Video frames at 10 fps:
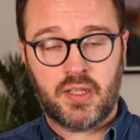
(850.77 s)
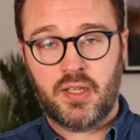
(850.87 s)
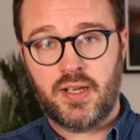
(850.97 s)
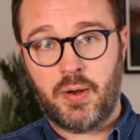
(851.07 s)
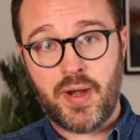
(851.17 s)

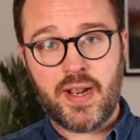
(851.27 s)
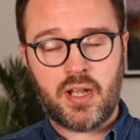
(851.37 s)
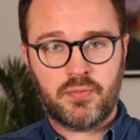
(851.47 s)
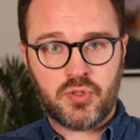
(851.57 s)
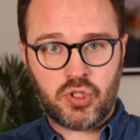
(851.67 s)
Now, when it
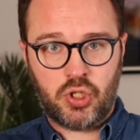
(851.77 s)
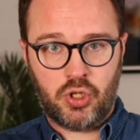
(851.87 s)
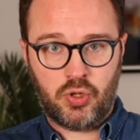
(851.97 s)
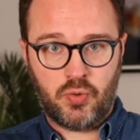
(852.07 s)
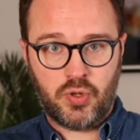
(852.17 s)
comes
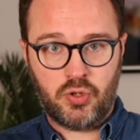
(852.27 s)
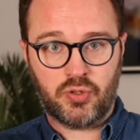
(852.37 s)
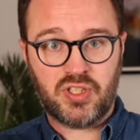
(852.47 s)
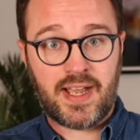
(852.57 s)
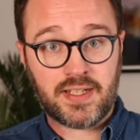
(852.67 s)
to your
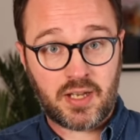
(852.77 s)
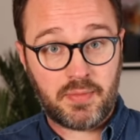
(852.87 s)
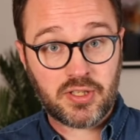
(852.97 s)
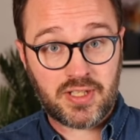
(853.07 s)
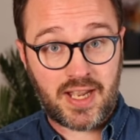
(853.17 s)
tax, how
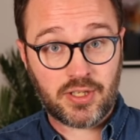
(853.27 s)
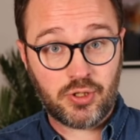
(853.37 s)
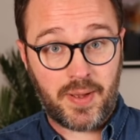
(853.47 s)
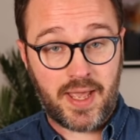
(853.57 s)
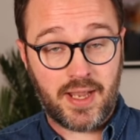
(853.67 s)
much tax you're
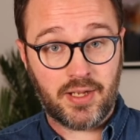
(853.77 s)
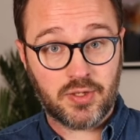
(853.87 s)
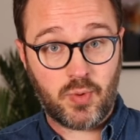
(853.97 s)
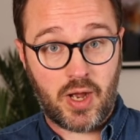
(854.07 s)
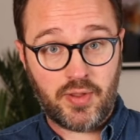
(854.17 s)
paying as
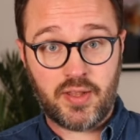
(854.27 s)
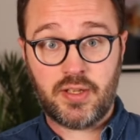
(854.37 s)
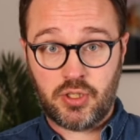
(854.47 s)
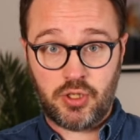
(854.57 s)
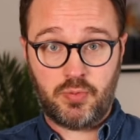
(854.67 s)
well, and then this
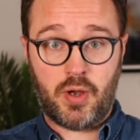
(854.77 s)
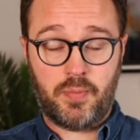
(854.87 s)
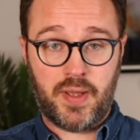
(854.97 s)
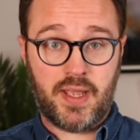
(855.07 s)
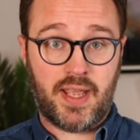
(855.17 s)
could well
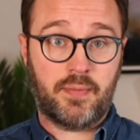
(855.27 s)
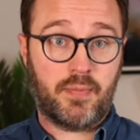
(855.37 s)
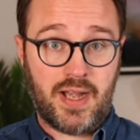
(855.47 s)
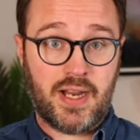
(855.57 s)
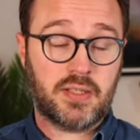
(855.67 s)
be, again,
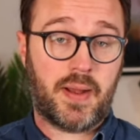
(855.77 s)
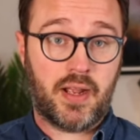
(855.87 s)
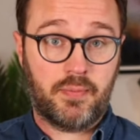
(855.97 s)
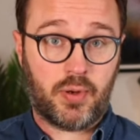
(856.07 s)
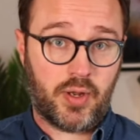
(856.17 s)
mainly it's about
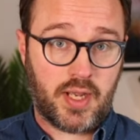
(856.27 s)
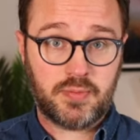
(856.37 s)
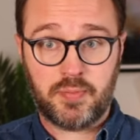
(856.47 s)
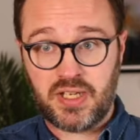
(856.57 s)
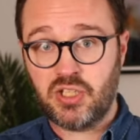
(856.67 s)
employers,
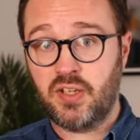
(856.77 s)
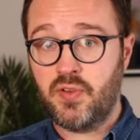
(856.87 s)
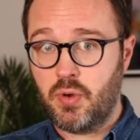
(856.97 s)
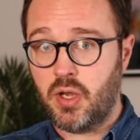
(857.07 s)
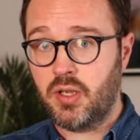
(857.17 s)
but potentially if
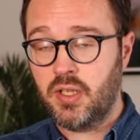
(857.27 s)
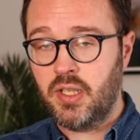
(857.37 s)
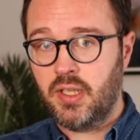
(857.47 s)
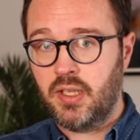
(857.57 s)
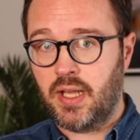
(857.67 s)
you are
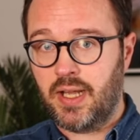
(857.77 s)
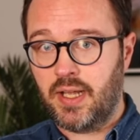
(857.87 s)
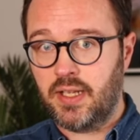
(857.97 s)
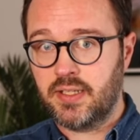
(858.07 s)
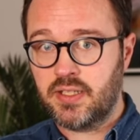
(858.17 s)

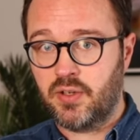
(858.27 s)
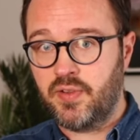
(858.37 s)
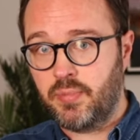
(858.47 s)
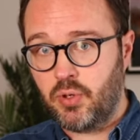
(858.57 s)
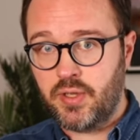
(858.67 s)

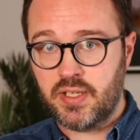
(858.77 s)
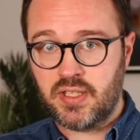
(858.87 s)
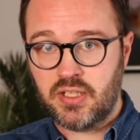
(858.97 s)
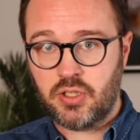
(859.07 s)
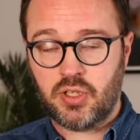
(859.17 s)
self-employed,
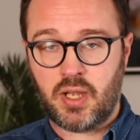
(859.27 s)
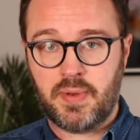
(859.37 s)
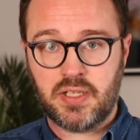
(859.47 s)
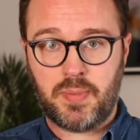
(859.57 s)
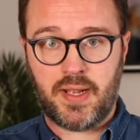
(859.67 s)
this could come
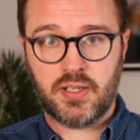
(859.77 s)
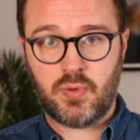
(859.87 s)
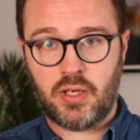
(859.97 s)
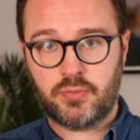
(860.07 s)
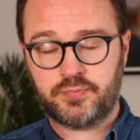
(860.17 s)
into play as
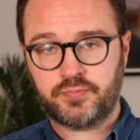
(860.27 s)
well,